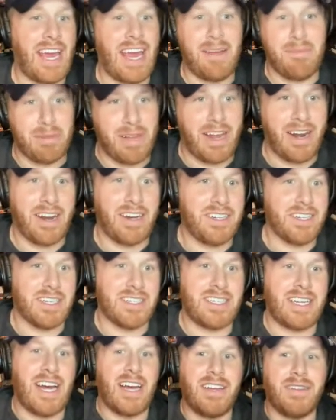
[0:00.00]
game plan and
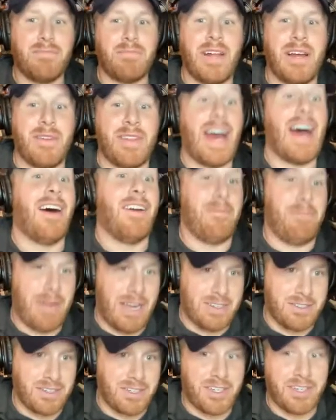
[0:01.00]
adjust to how you play without
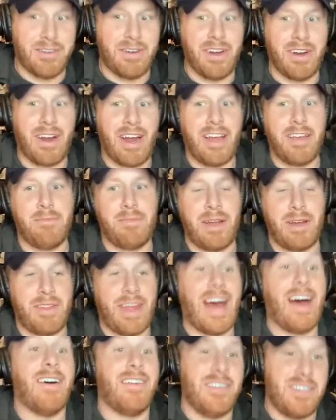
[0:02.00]
Patrick Ewing or how you play
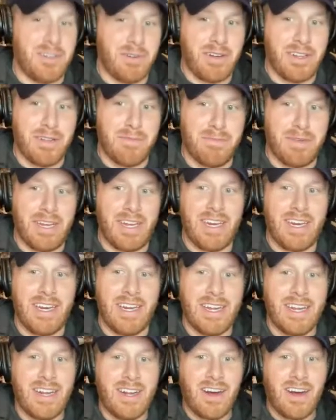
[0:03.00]
without Joel Embiid.